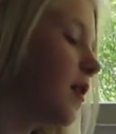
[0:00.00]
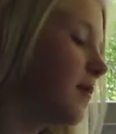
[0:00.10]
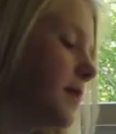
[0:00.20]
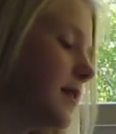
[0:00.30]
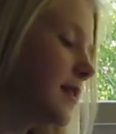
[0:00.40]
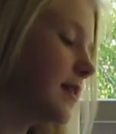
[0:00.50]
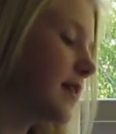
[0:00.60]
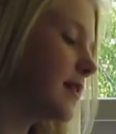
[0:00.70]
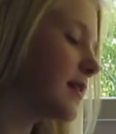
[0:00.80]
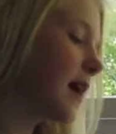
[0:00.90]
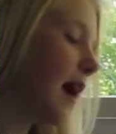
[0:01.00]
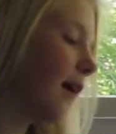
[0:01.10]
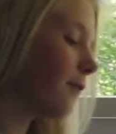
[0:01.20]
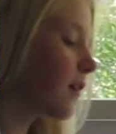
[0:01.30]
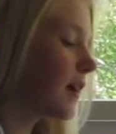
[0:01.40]
common disease that
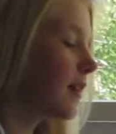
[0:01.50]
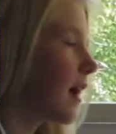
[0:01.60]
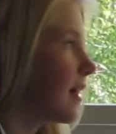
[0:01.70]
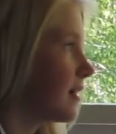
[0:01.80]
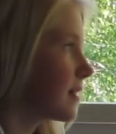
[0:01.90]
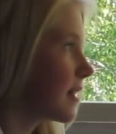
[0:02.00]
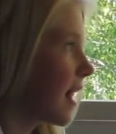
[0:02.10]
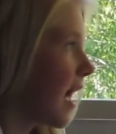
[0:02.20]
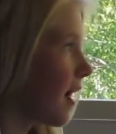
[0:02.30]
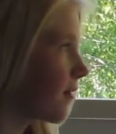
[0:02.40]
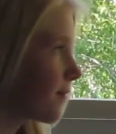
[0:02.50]
African lions can have?